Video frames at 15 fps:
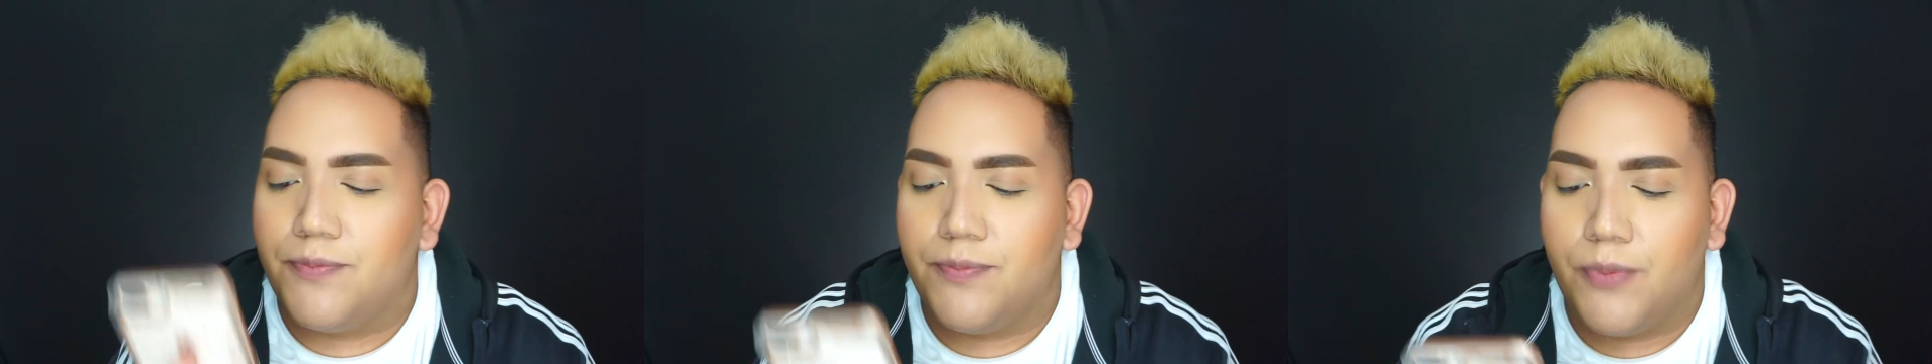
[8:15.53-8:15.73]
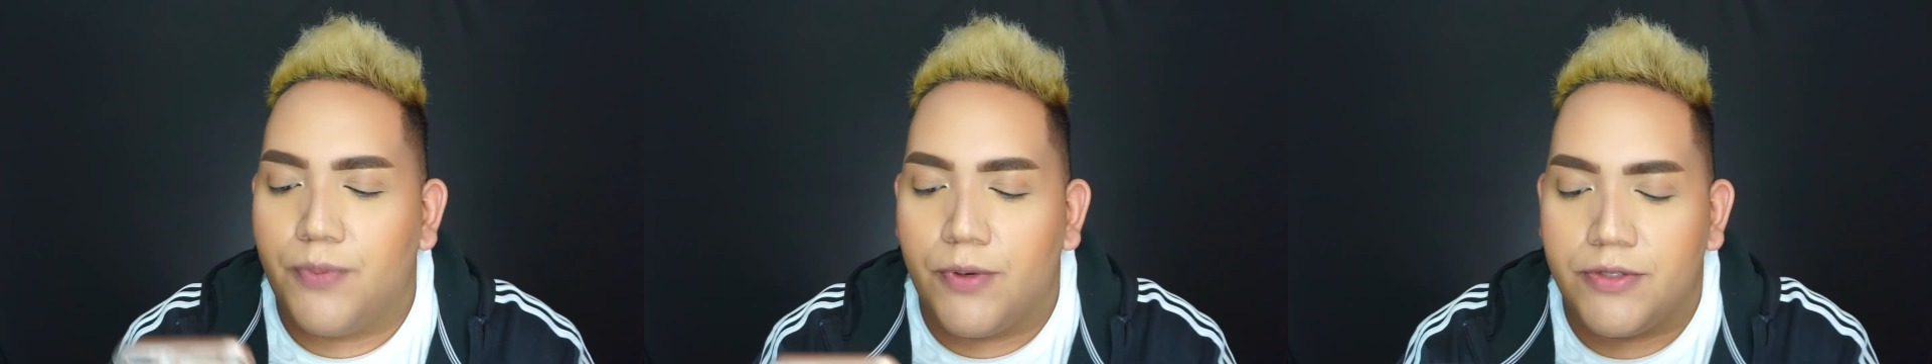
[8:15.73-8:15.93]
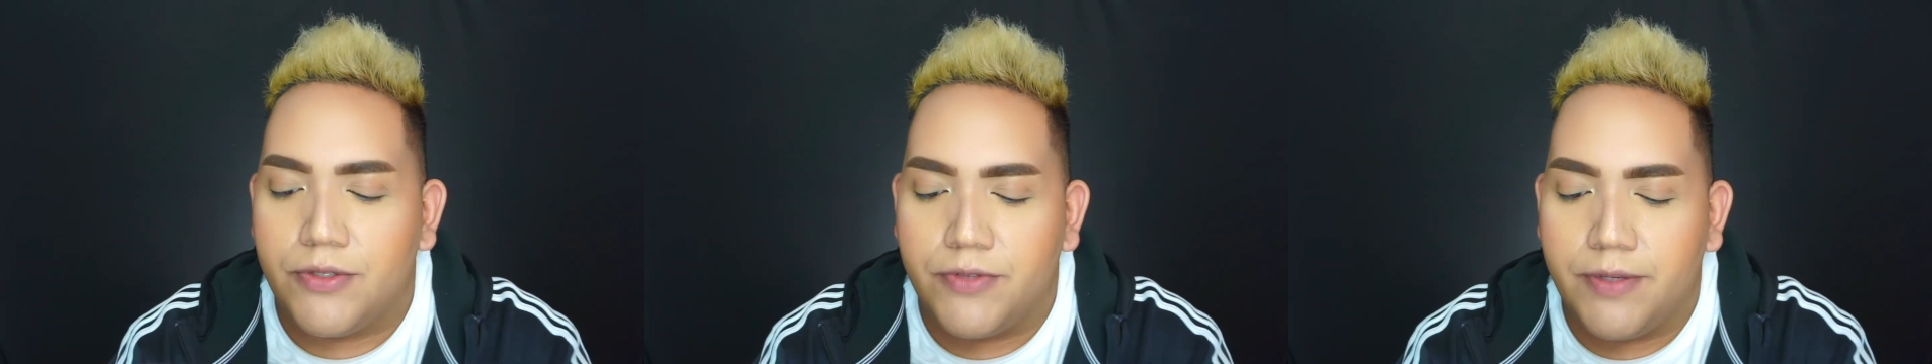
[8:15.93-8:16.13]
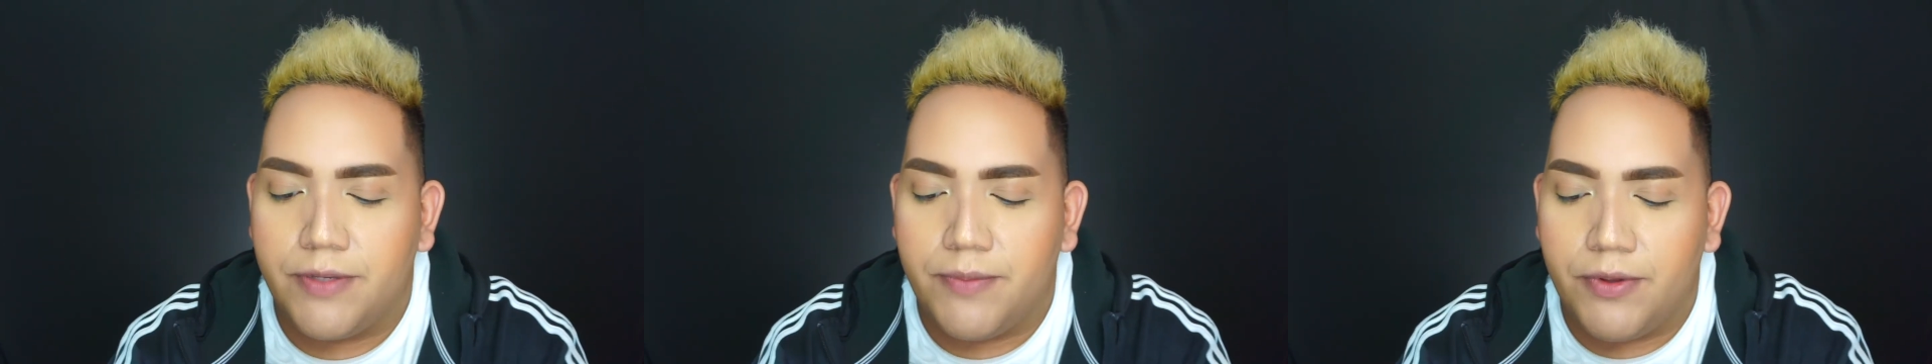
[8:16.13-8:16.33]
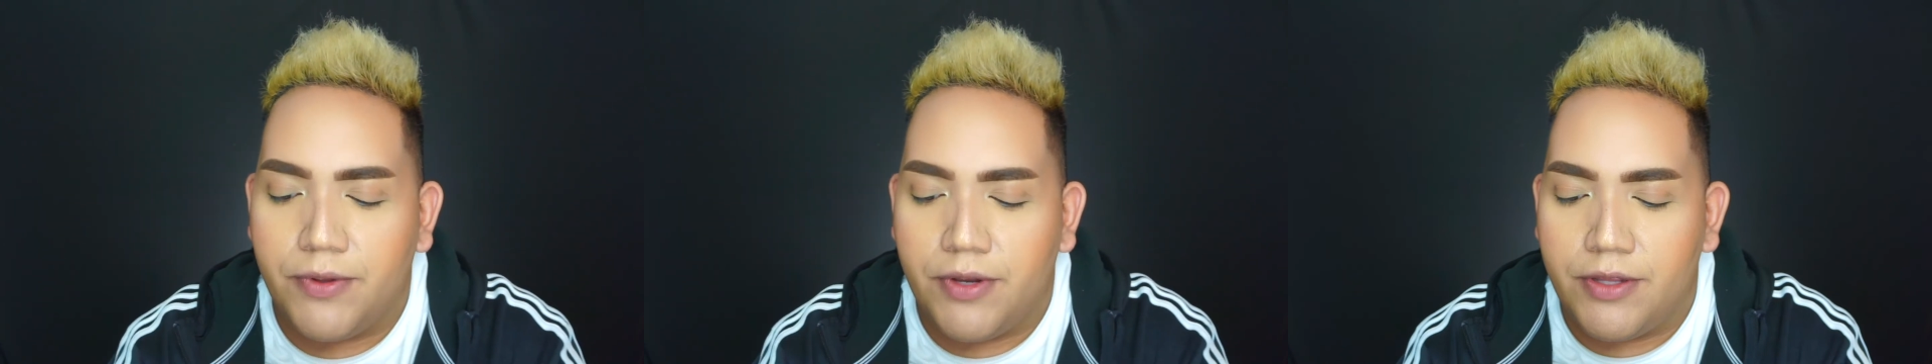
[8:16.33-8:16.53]
portrait
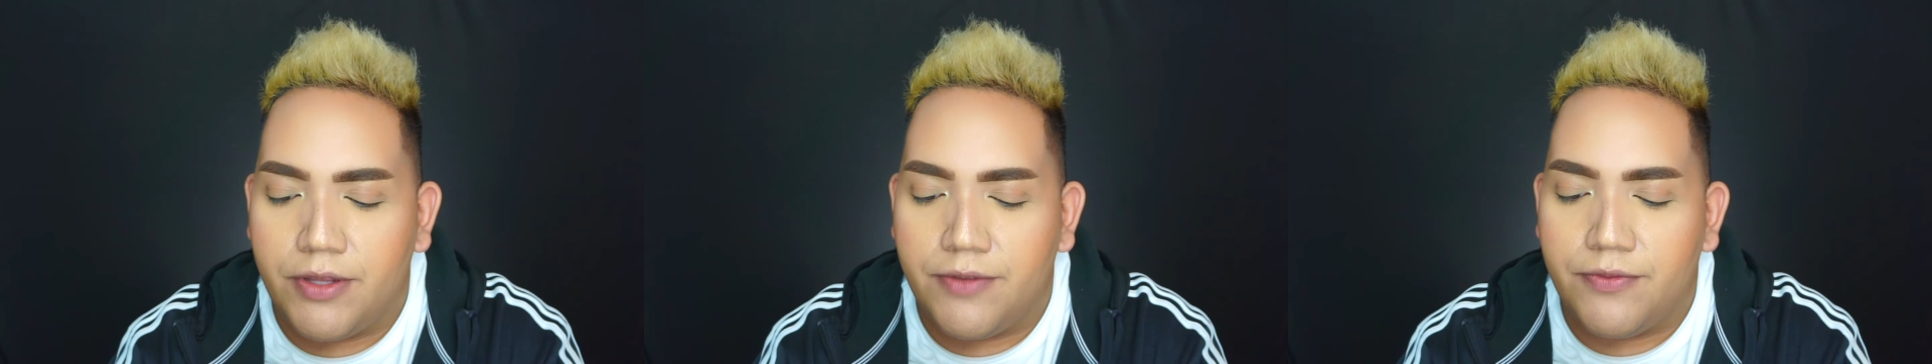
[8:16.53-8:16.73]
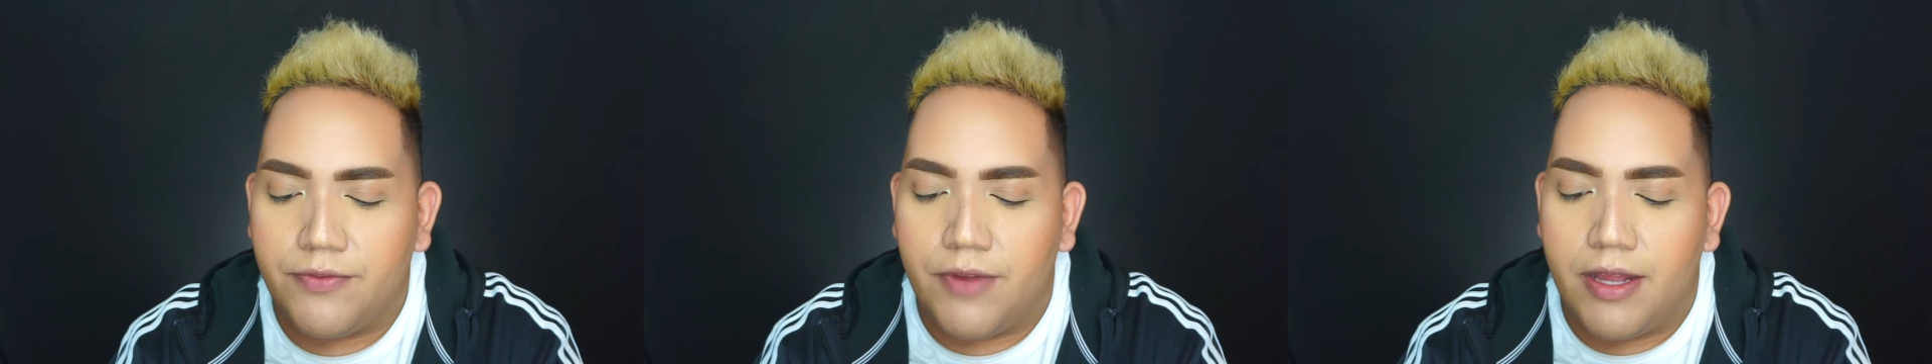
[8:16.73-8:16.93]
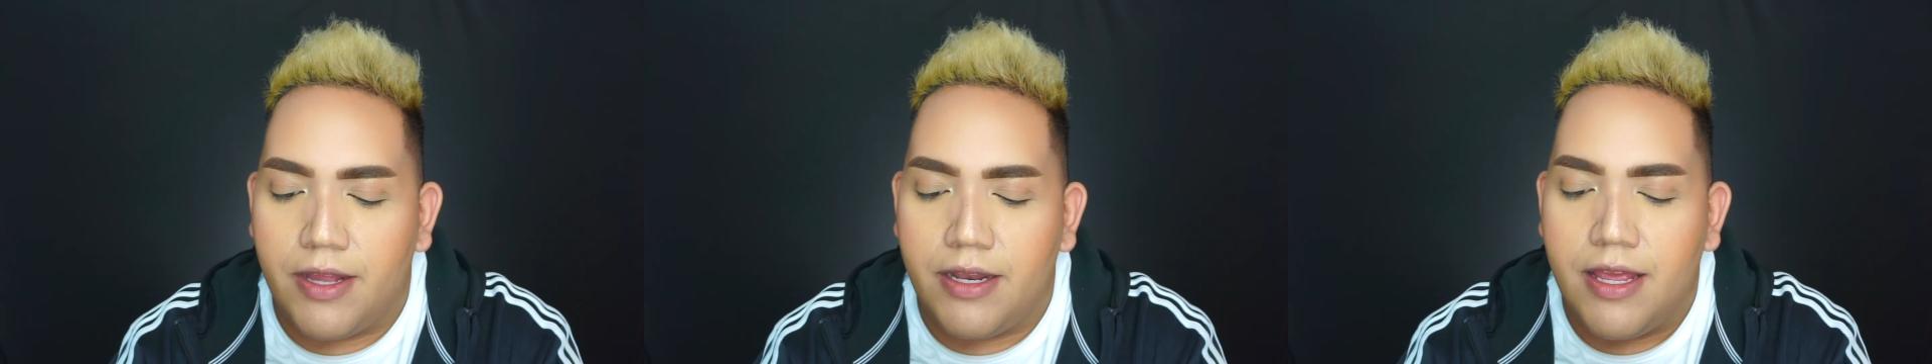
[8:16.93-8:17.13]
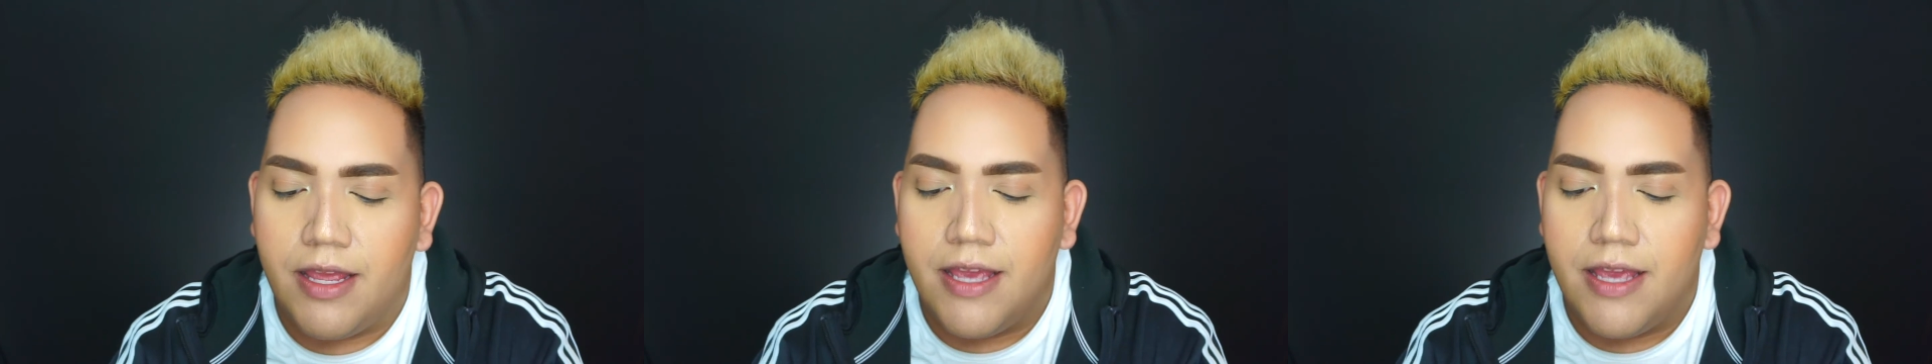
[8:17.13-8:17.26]
mode on the front.